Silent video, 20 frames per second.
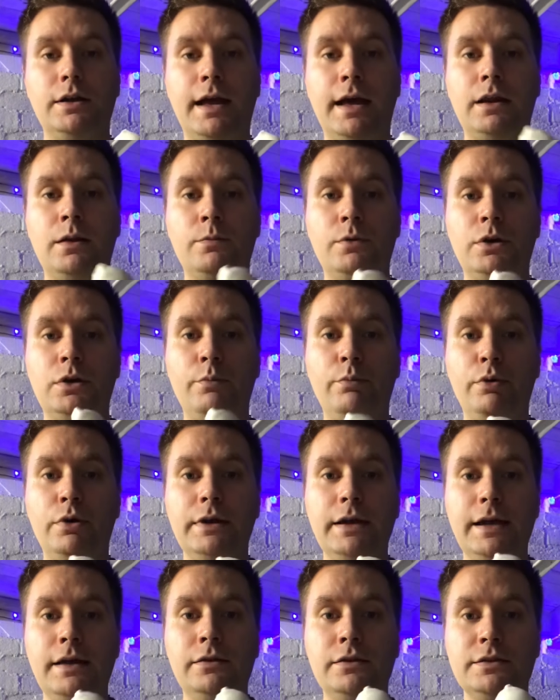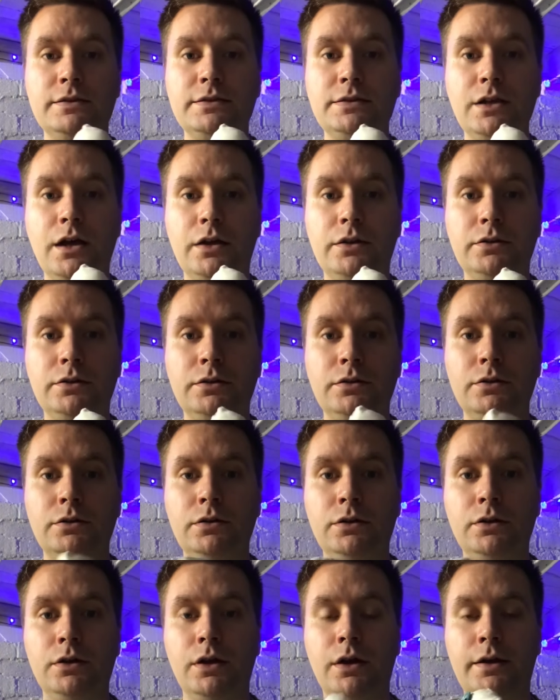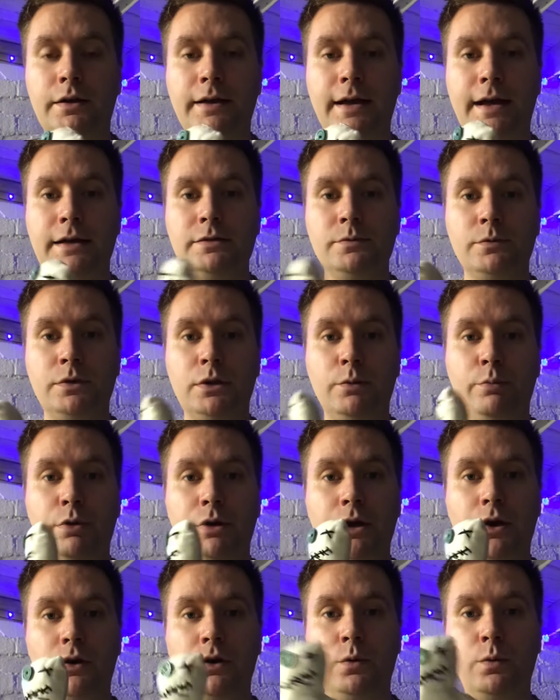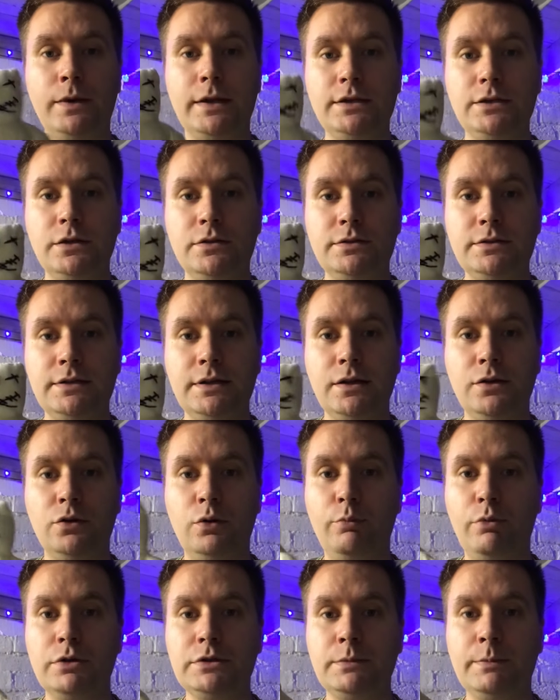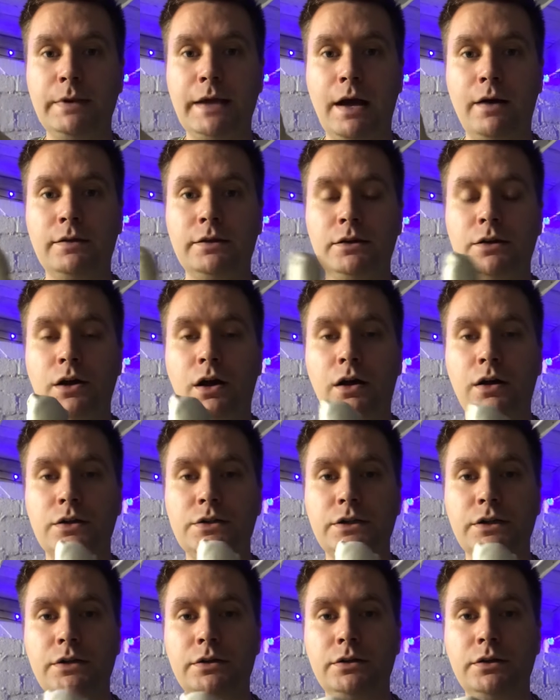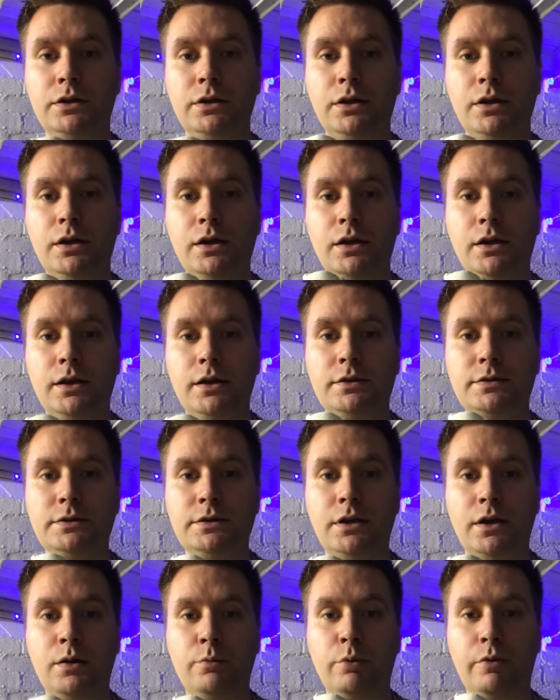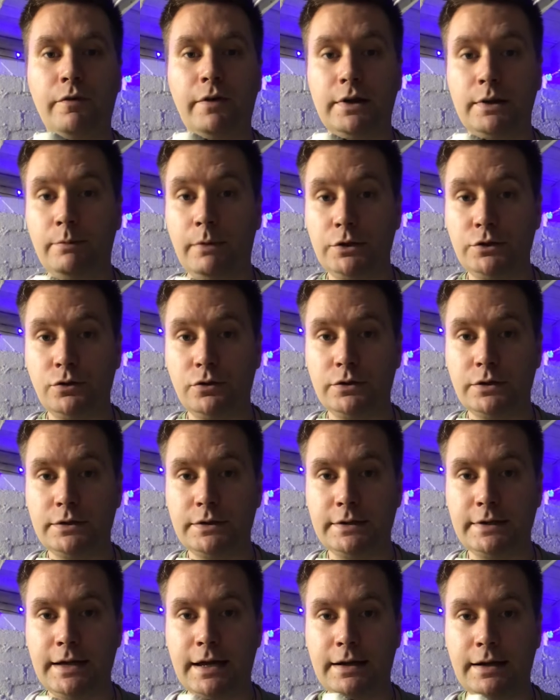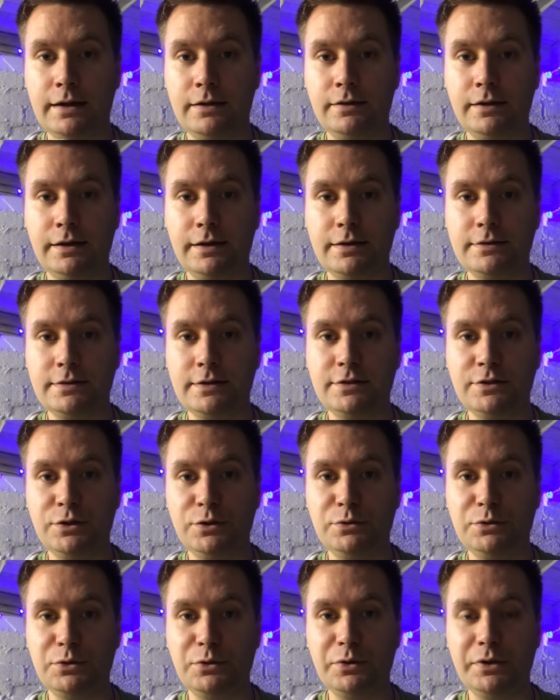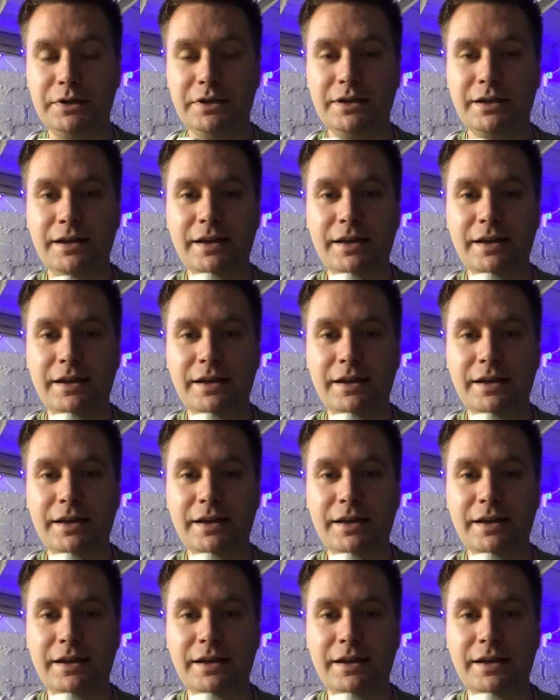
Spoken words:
And I'm going to put it in the sun, okay? So I'm going to put it on a windowsill or possibly out in the garden, so provided my dog doesn't get it and think it's his new toy.